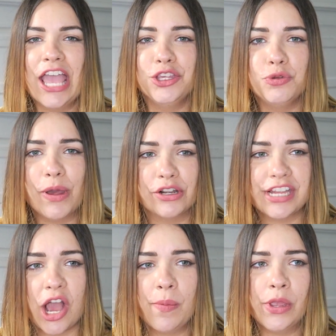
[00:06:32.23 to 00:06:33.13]
You better
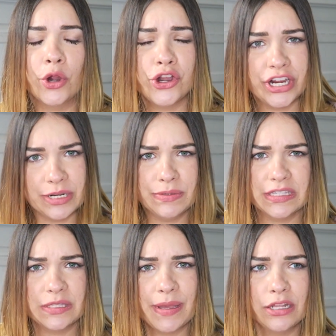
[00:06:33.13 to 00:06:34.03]
tell me or you're gonna be
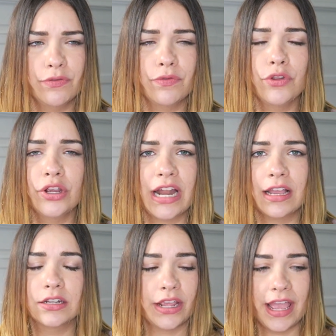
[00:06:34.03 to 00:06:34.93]
suspended. You're
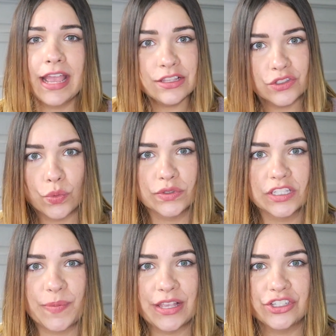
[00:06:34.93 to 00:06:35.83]
not gonna get in-school
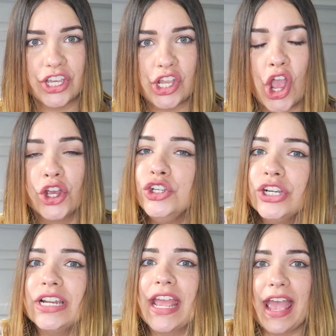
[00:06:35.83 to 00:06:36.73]
suspension.
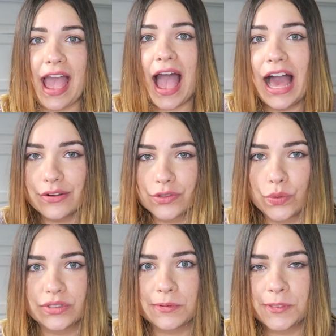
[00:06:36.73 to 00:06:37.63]
You're gonna get
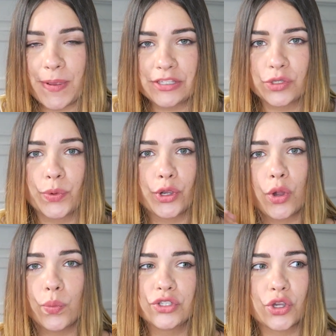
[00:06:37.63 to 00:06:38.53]
out-of-school suspension,
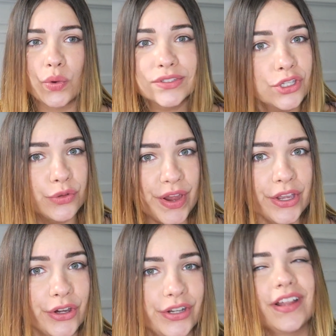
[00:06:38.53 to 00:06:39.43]
which goes in your
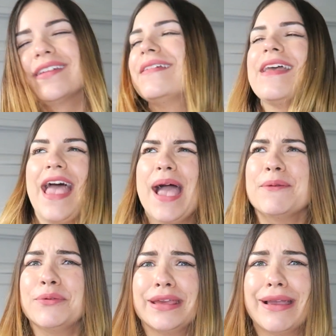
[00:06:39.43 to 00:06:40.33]
record.
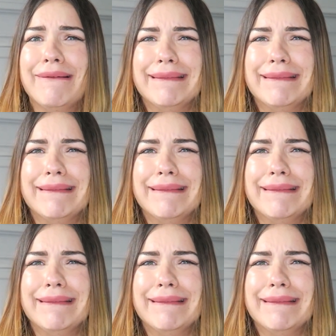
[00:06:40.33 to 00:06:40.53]
And we were like,